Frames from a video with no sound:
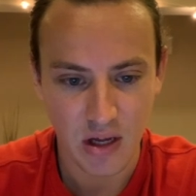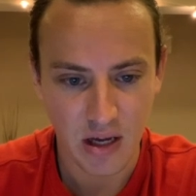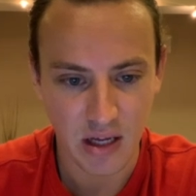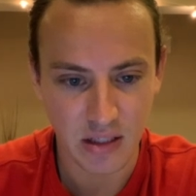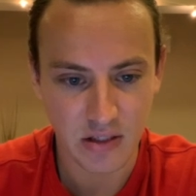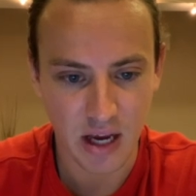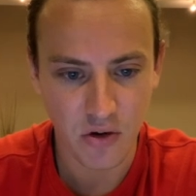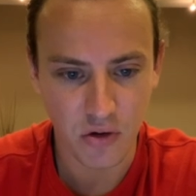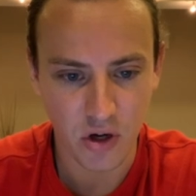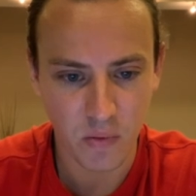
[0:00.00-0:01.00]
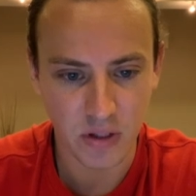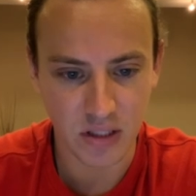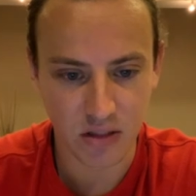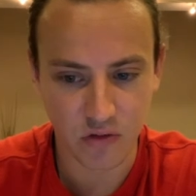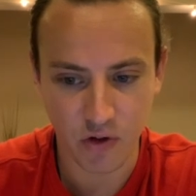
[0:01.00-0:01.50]
I don't know what
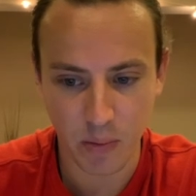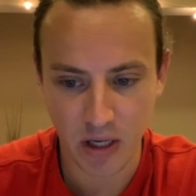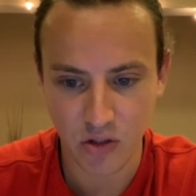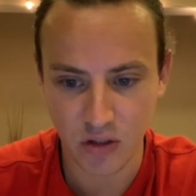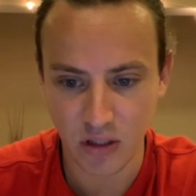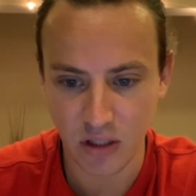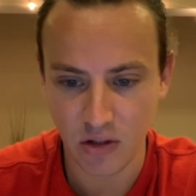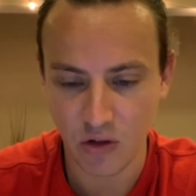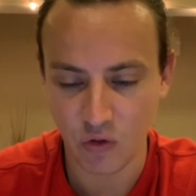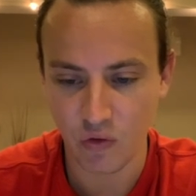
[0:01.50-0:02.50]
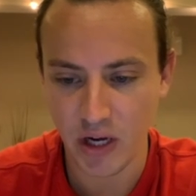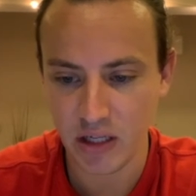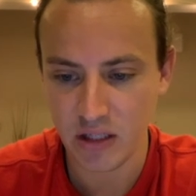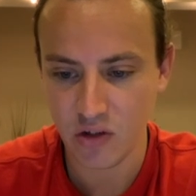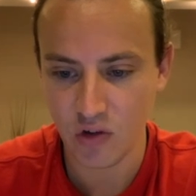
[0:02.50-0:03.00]
this is from, actually.
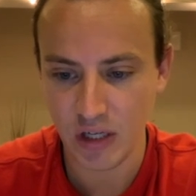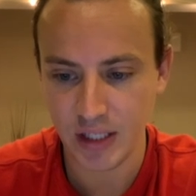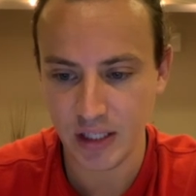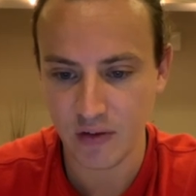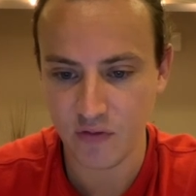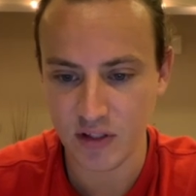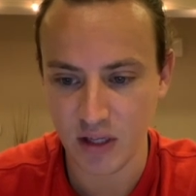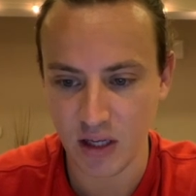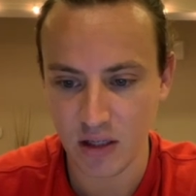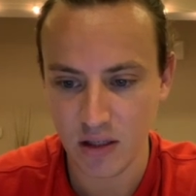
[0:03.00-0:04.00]
Red Green gift set.